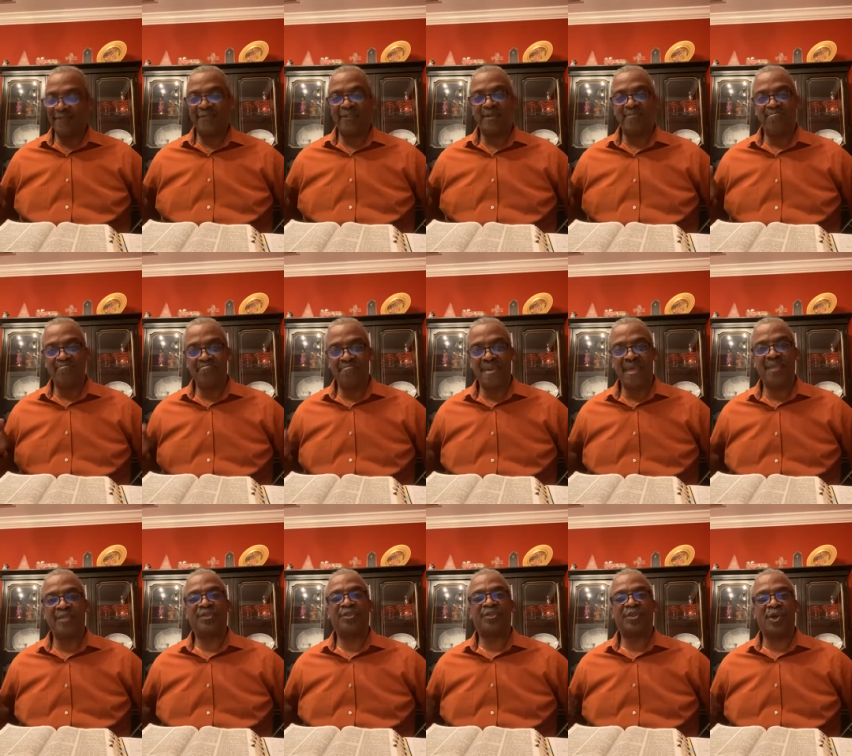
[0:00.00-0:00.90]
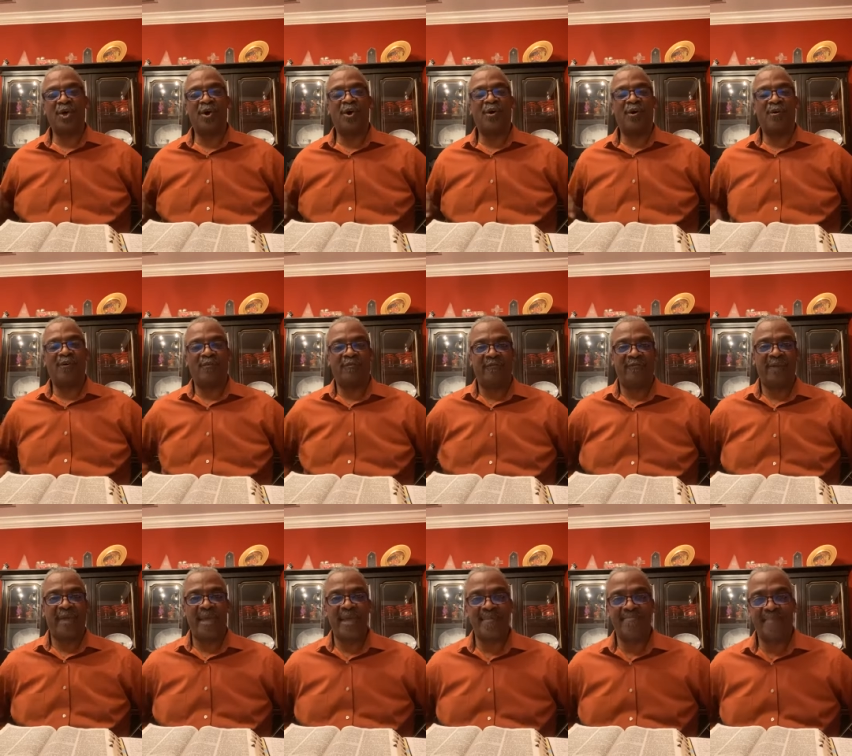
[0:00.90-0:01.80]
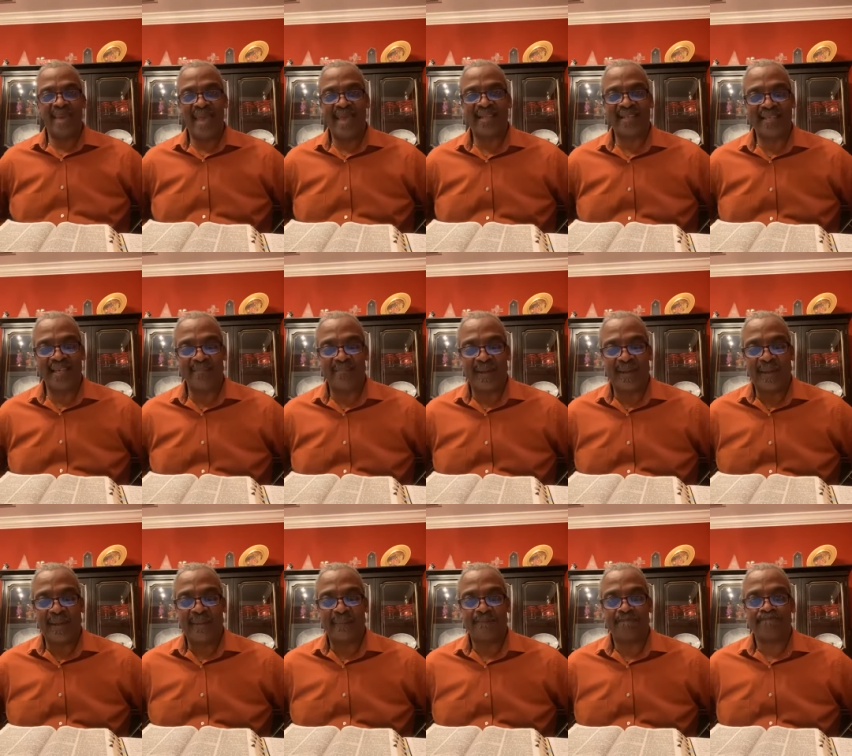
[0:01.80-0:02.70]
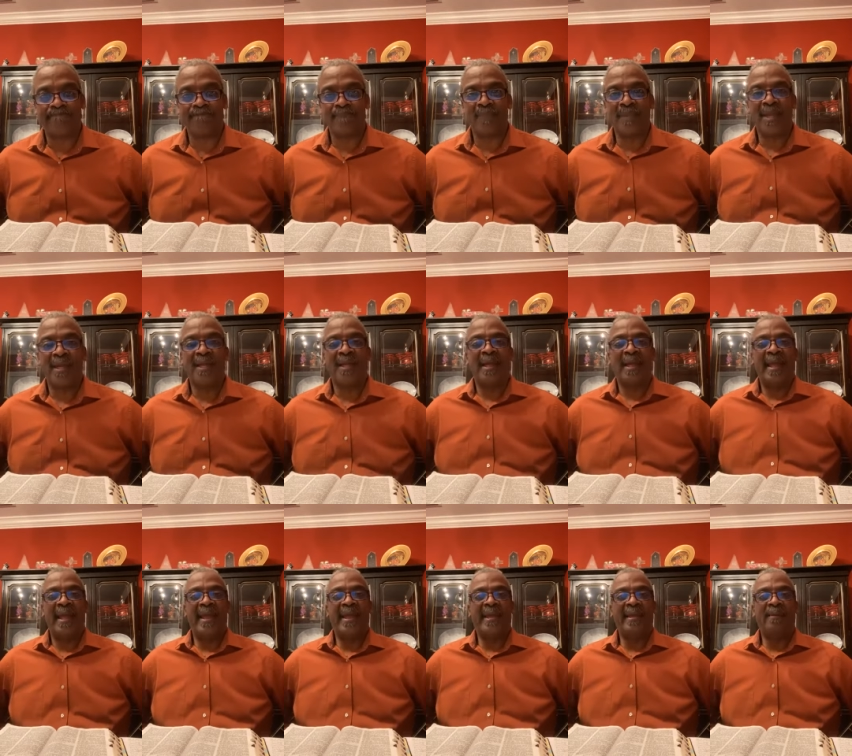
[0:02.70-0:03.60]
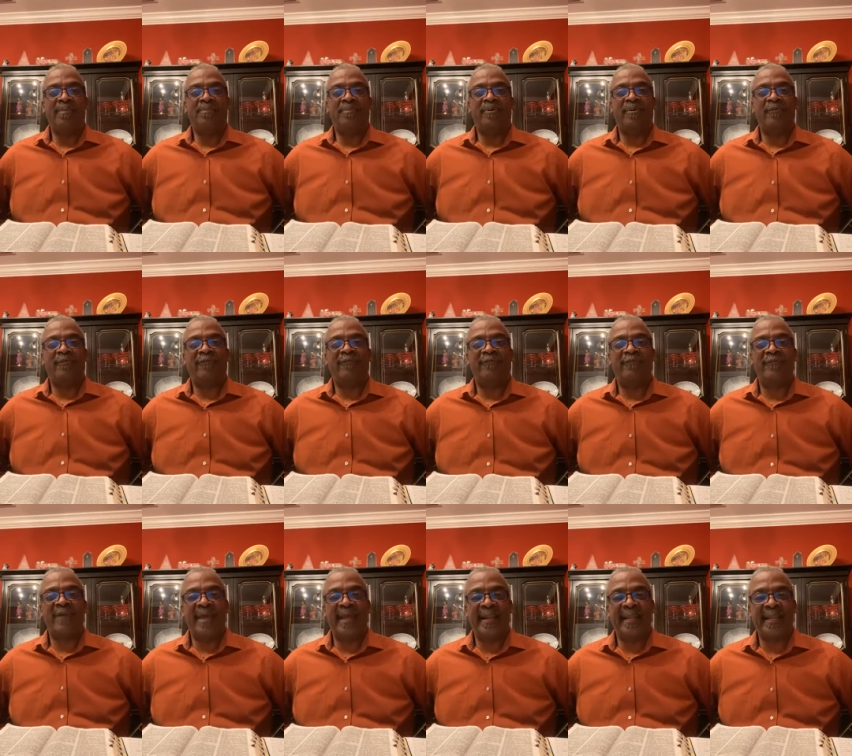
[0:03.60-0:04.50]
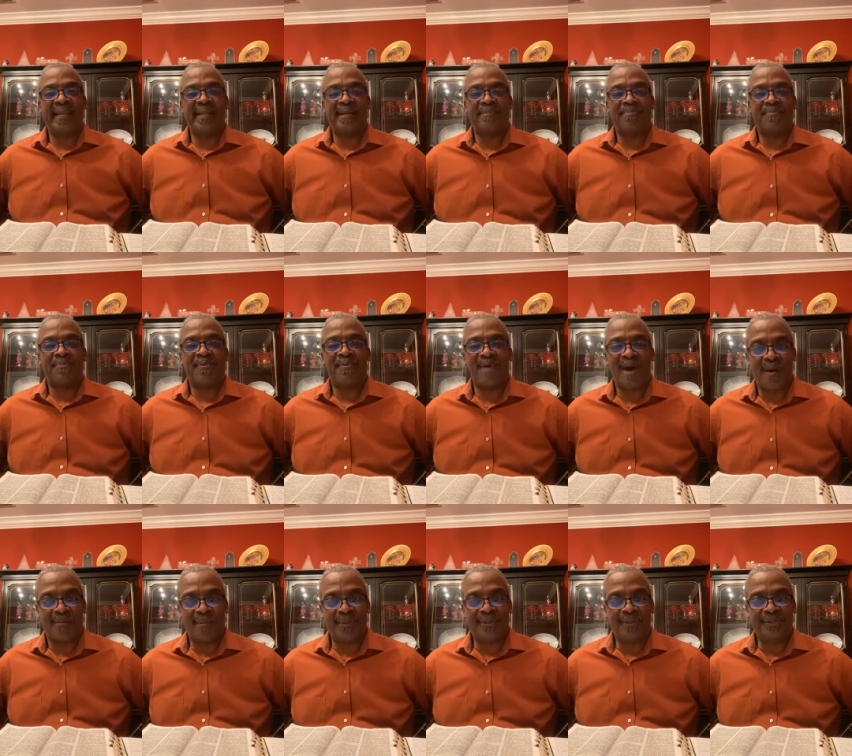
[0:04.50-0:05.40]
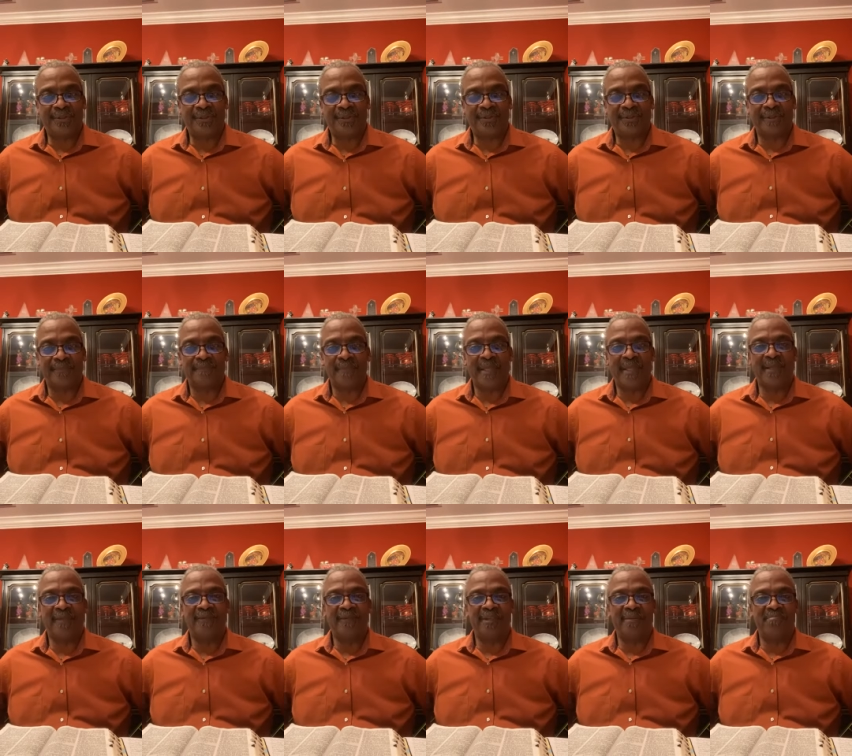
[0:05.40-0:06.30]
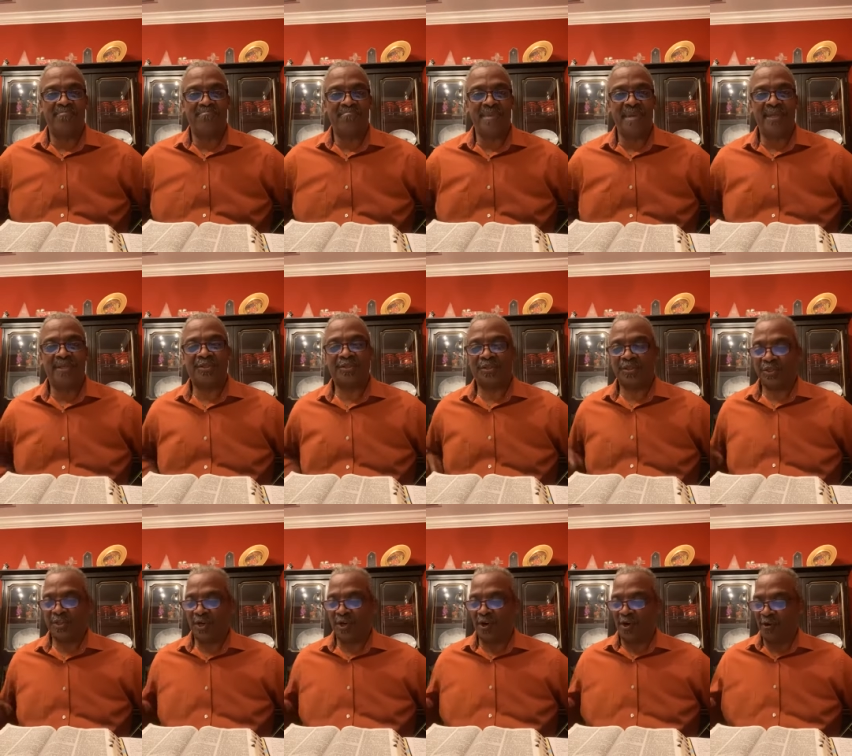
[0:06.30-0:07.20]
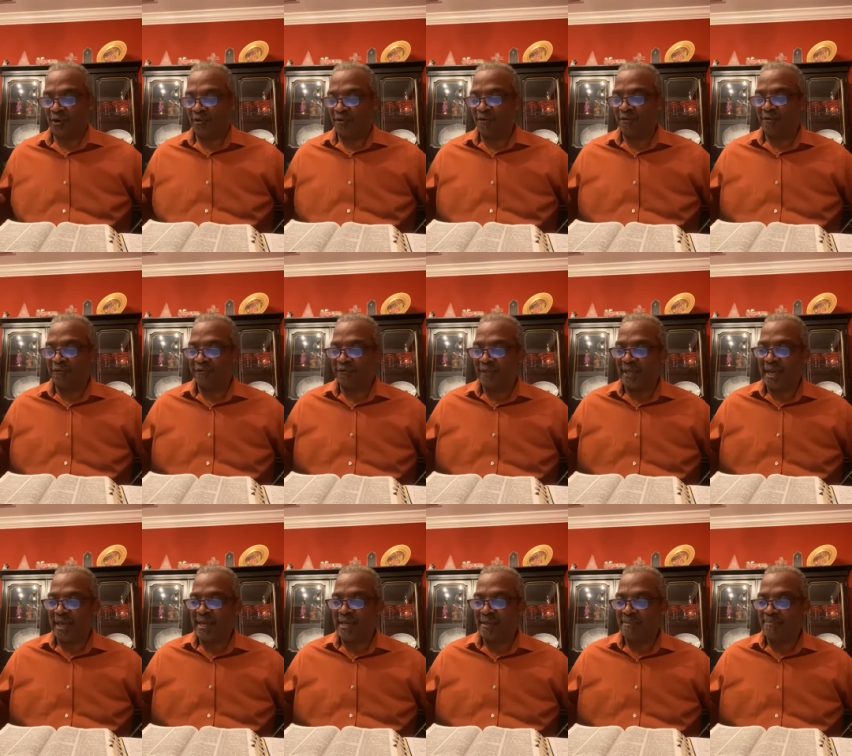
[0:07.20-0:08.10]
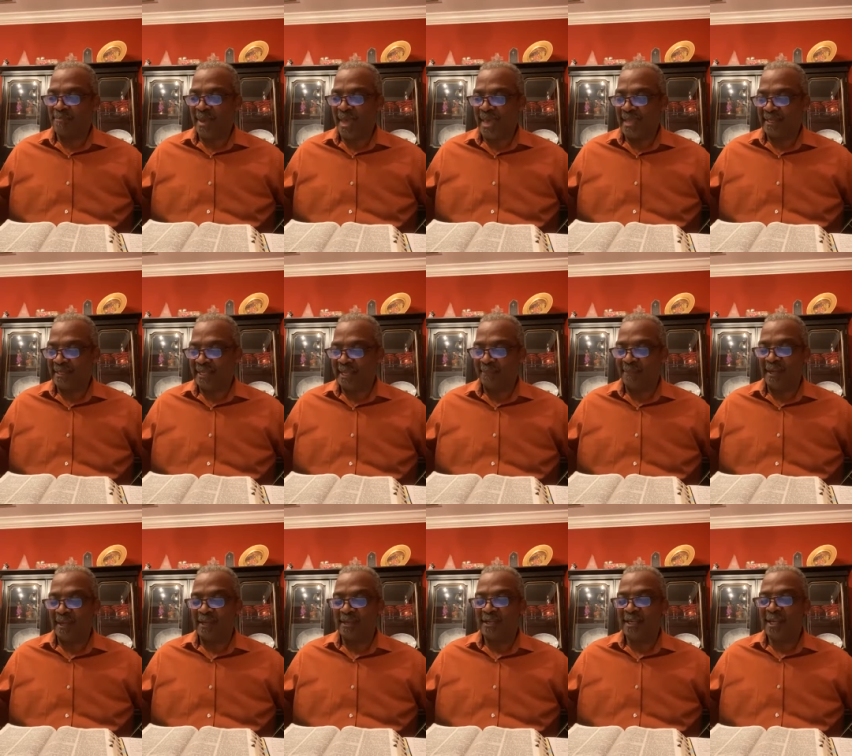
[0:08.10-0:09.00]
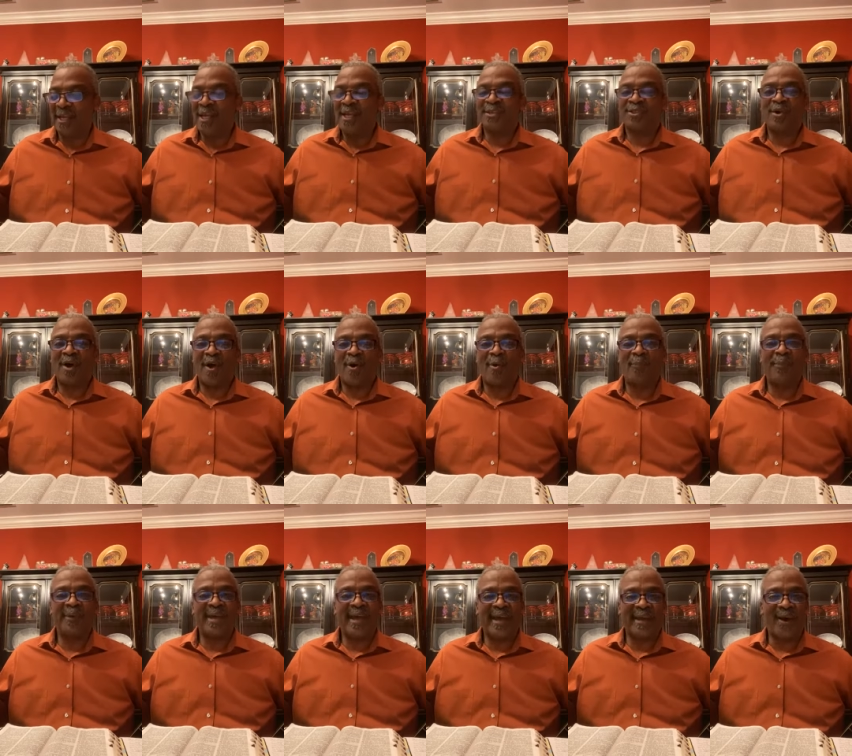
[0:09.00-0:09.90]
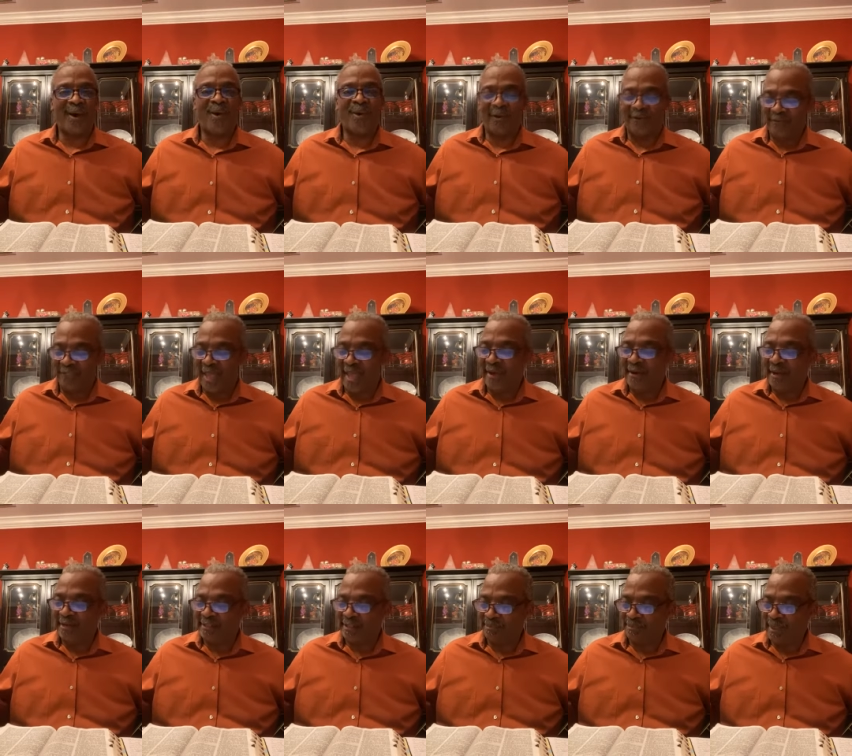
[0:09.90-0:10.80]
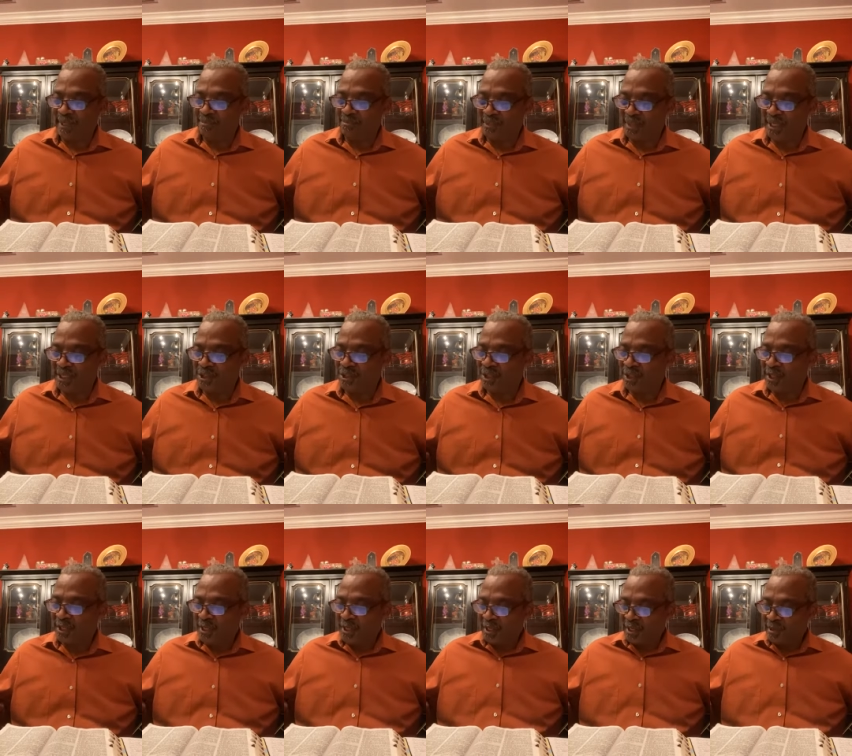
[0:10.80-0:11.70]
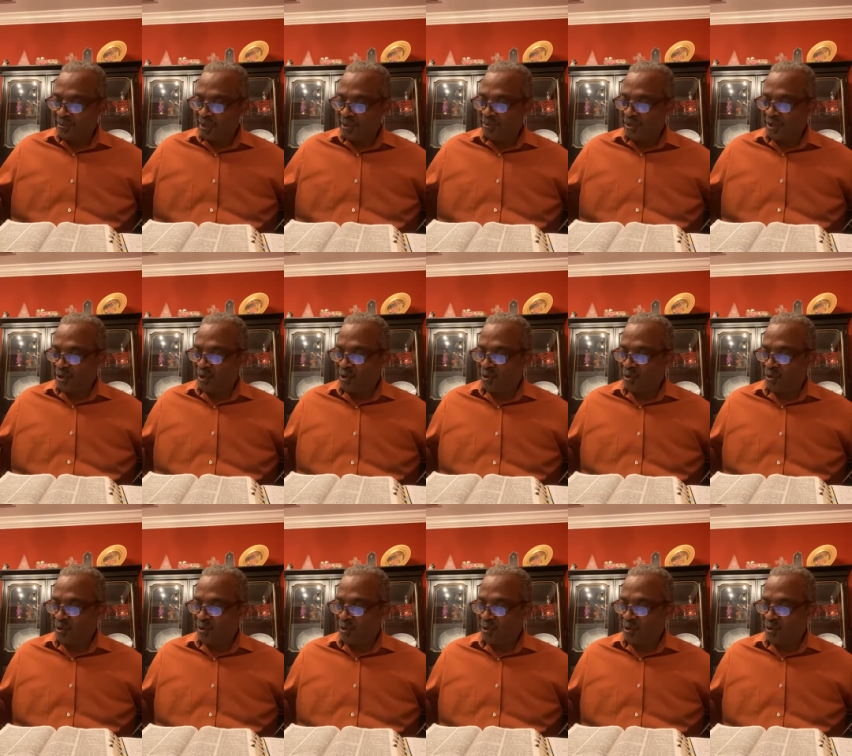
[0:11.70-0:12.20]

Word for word: in the midst of a pandemic. A prophetic promise in the midst of a pandemic. So I hope you got all of that. That's a bit much, uh, but we